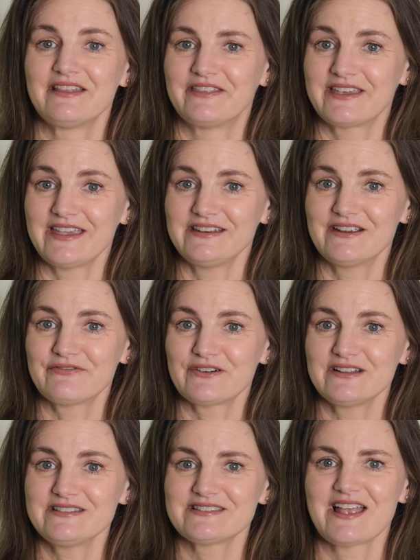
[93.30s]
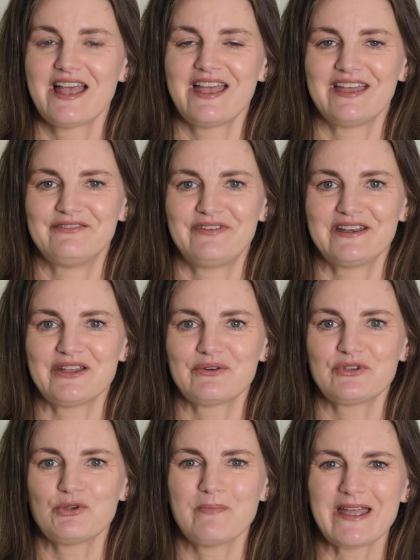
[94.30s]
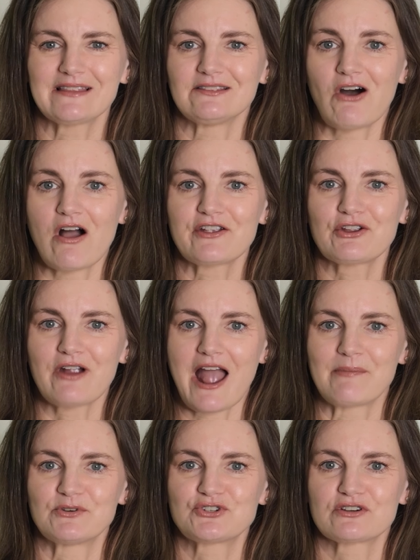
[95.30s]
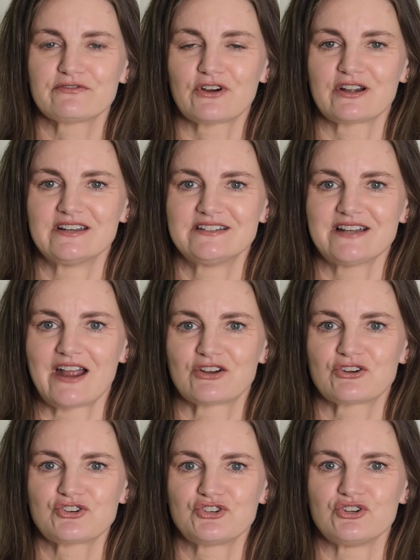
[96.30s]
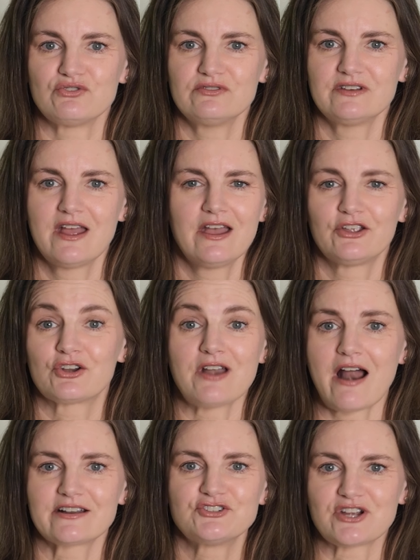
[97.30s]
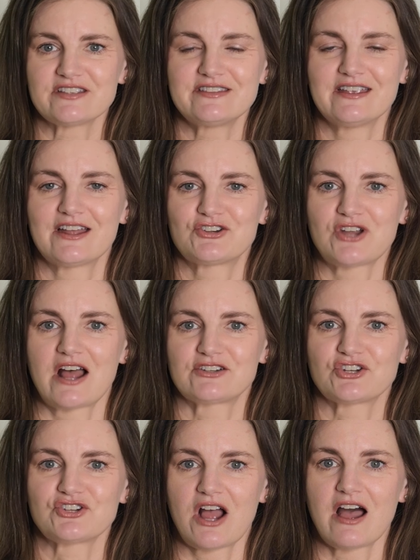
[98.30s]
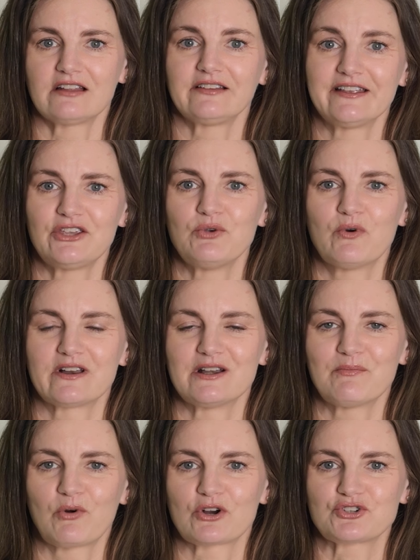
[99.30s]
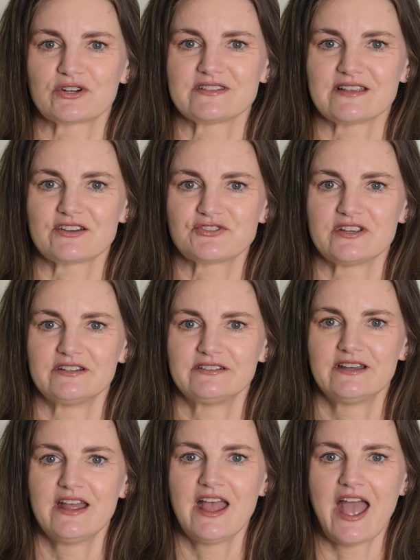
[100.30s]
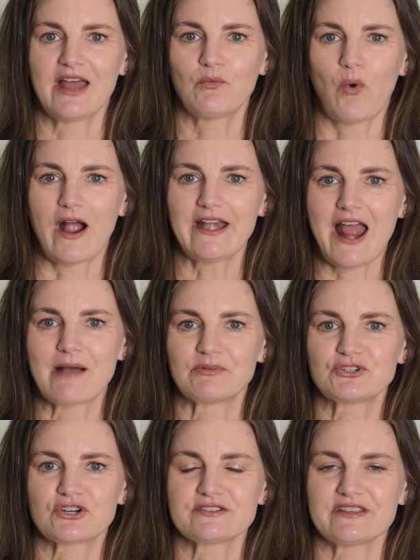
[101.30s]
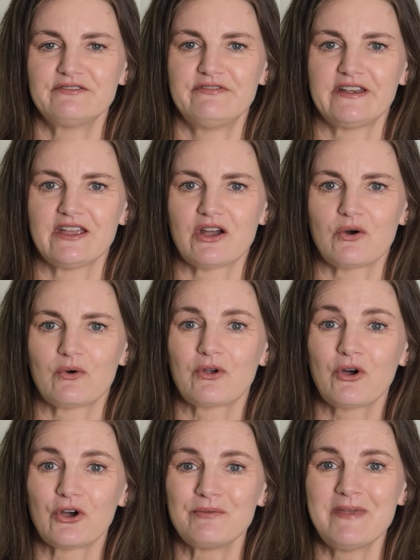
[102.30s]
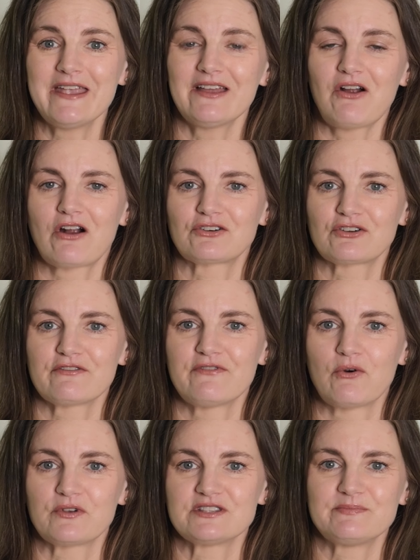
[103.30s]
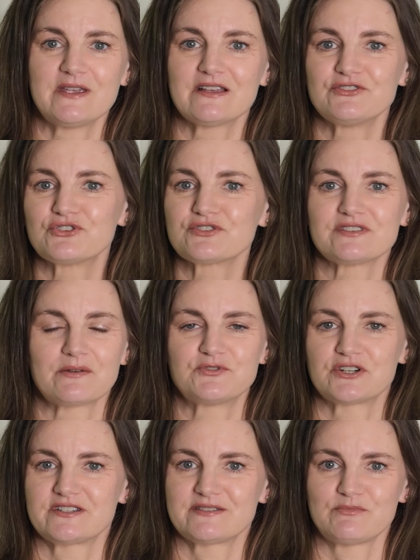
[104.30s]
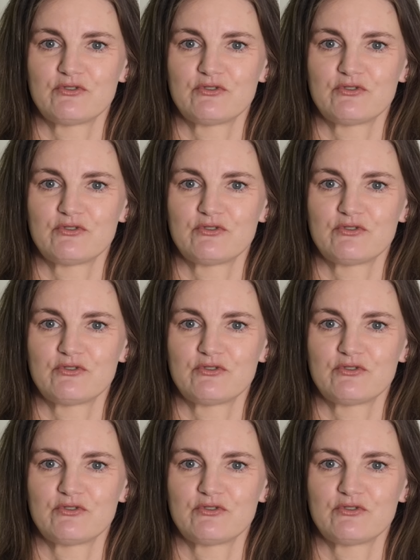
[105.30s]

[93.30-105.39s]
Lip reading: The key difference? In video, you might lock your aperture for an entire shoot. You're not adjusting it shot to shot like you would in a portrait session. And wide apertures in video could make it harder to focus because your subject is